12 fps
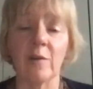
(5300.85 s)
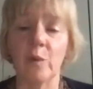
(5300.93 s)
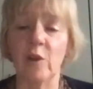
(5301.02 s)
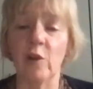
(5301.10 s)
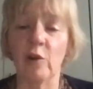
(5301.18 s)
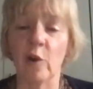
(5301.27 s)
We
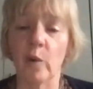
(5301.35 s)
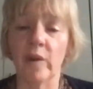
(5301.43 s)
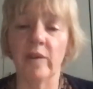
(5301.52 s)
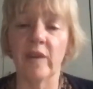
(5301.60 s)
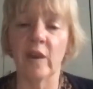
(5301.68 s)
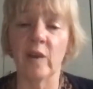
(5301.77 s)
don't know
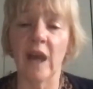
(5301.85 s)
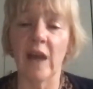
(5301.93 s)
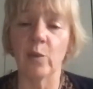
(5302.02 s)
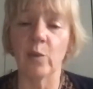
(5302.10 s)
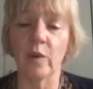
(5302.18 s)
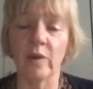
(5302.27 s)
whether they
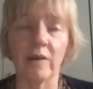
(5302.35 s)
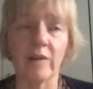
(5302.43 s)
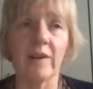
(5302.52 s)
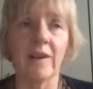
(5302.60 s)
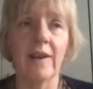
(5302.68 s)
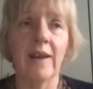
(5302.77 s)
can work.